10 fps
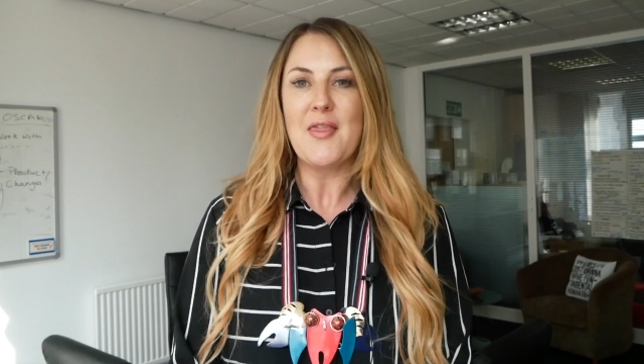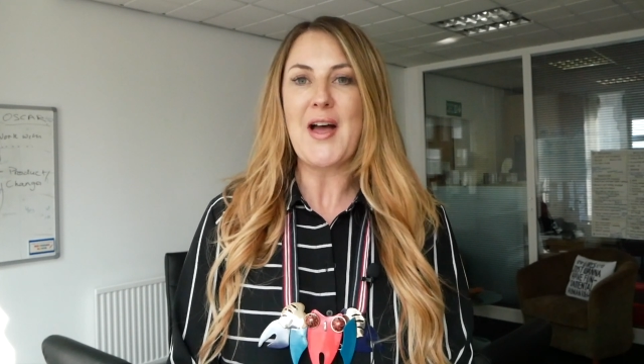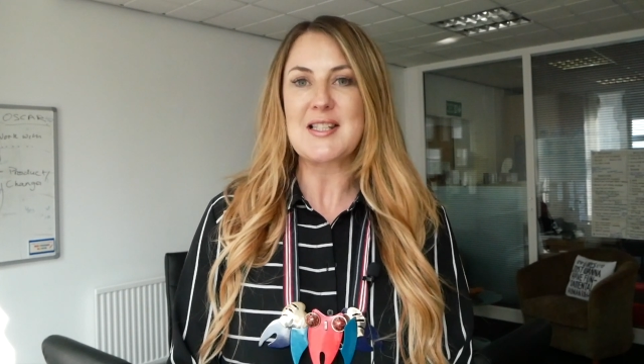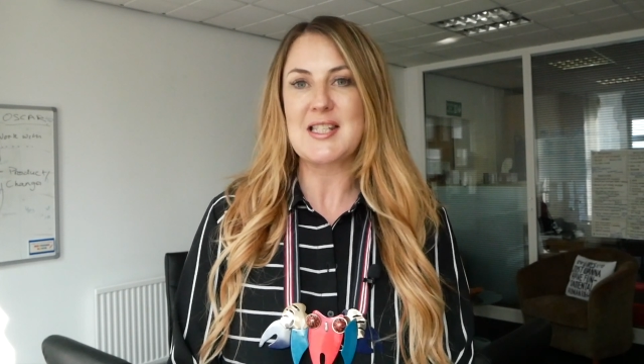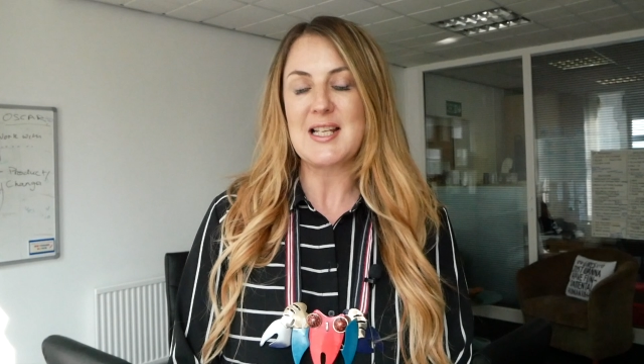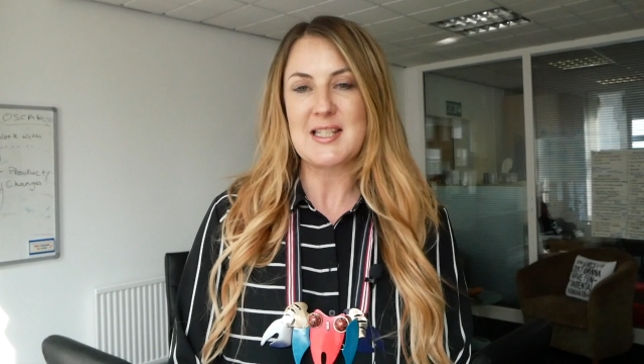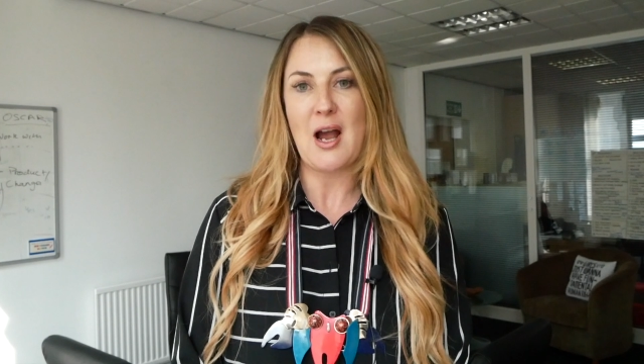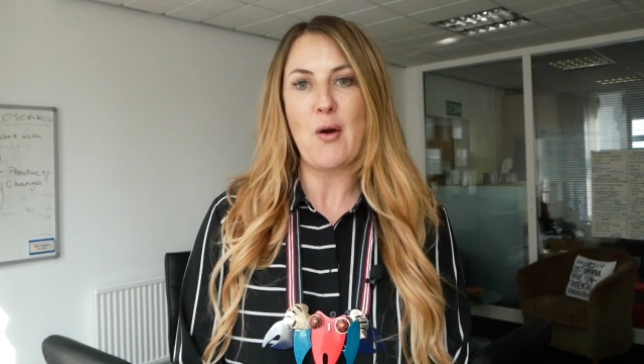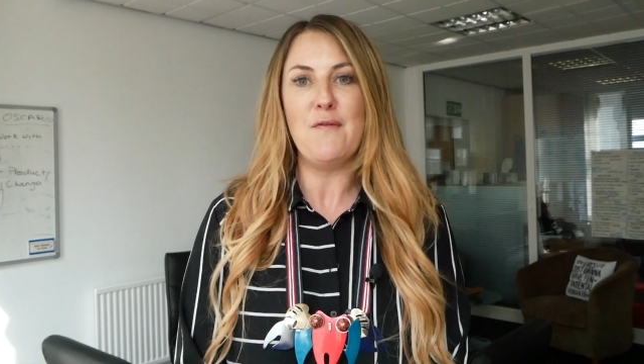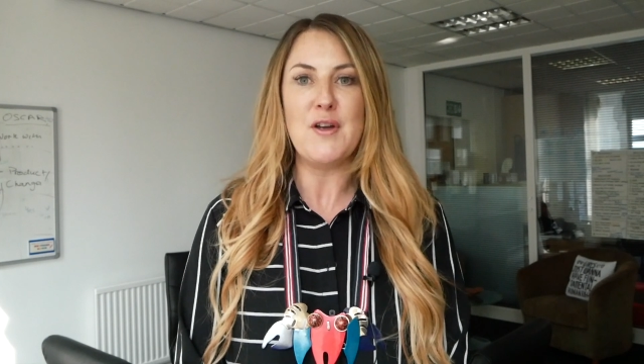That sets
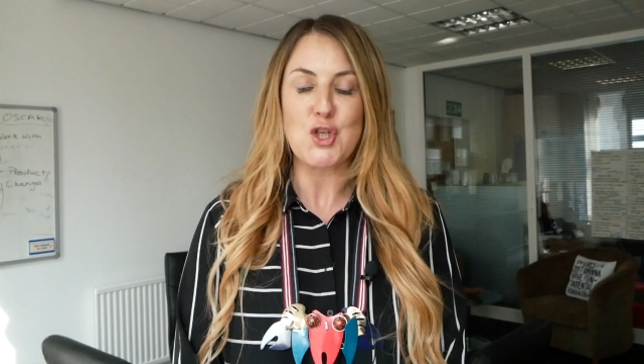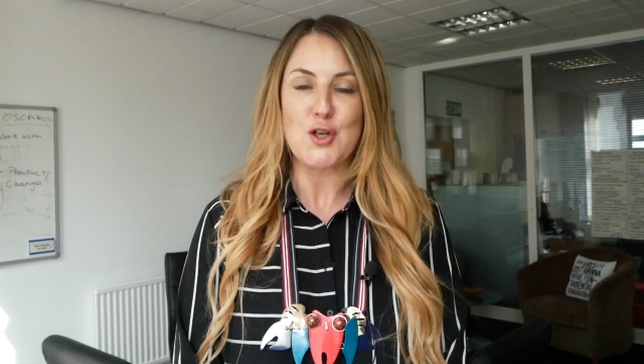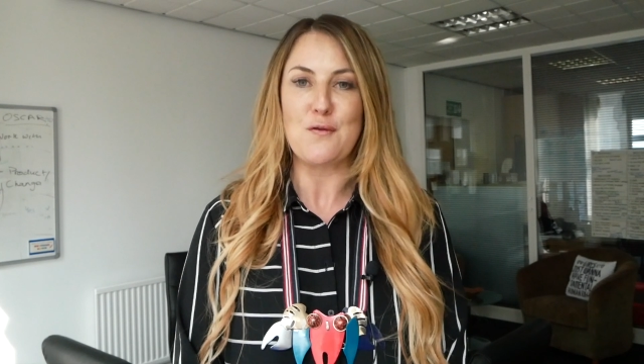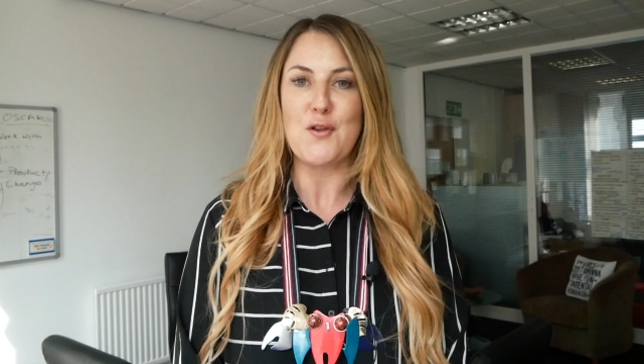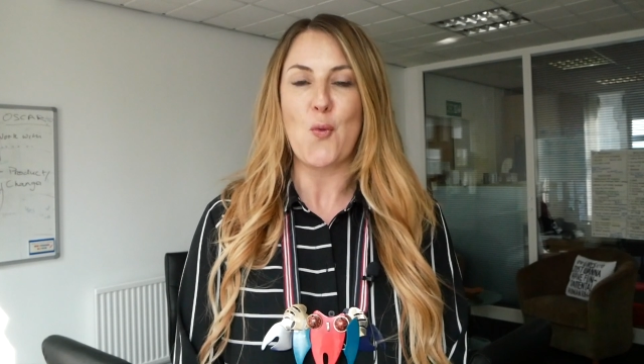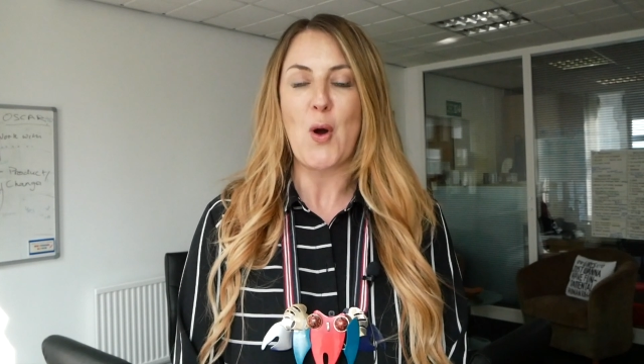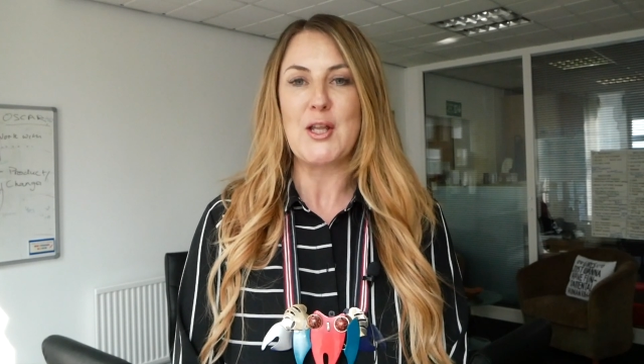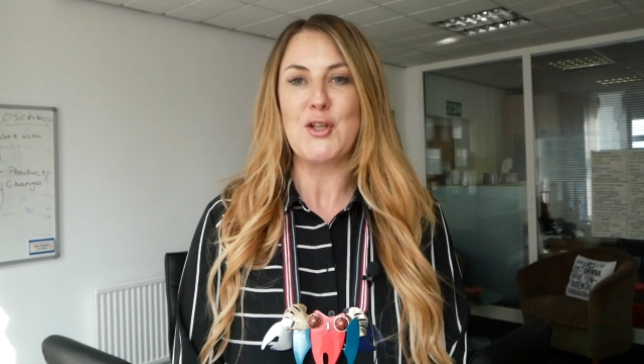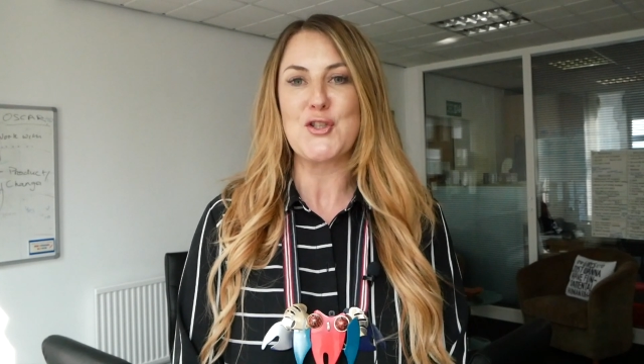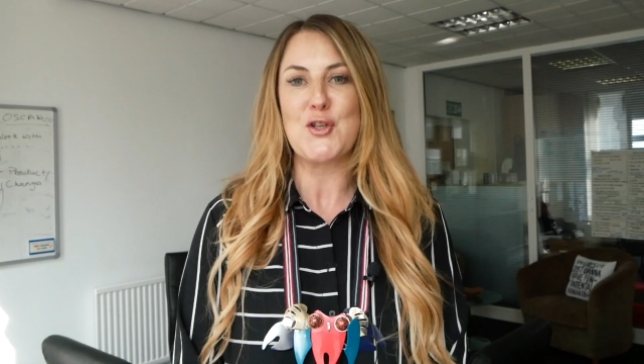out a vision for the
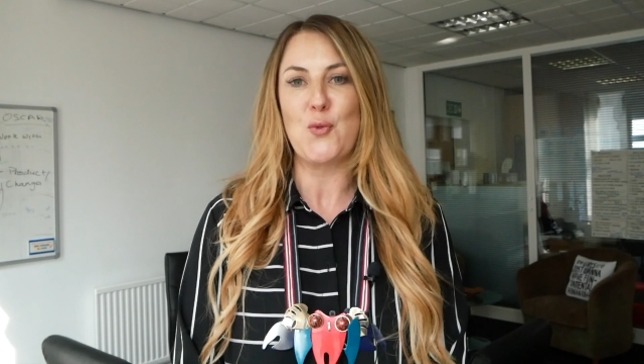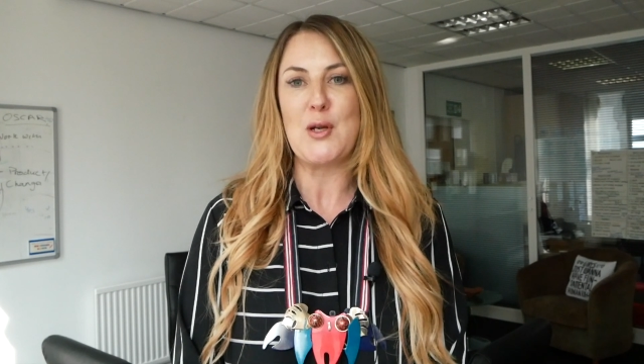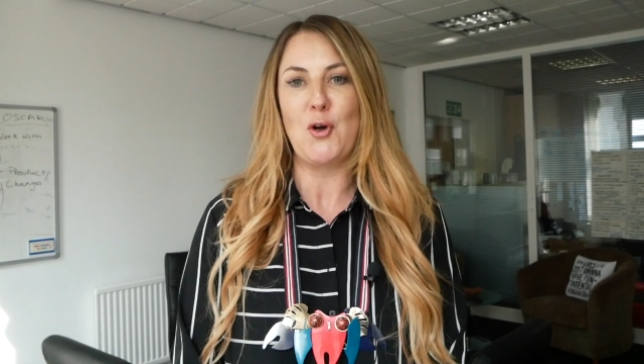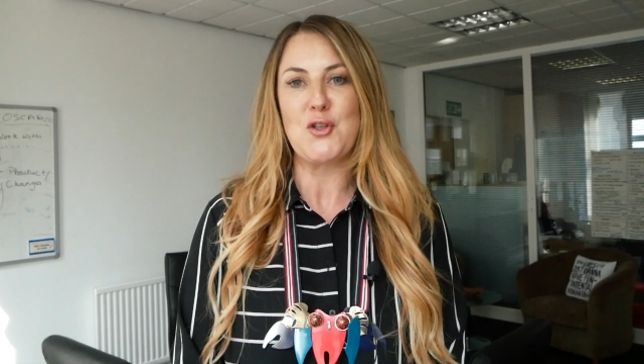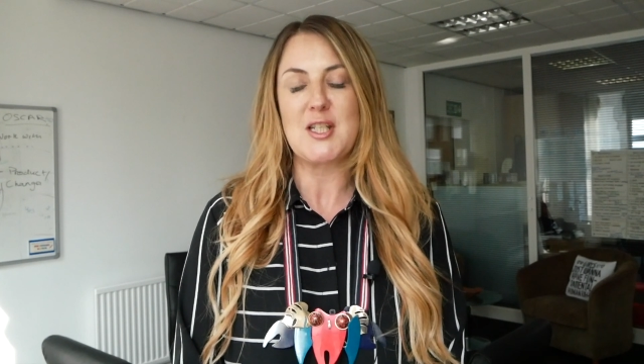Wales that we want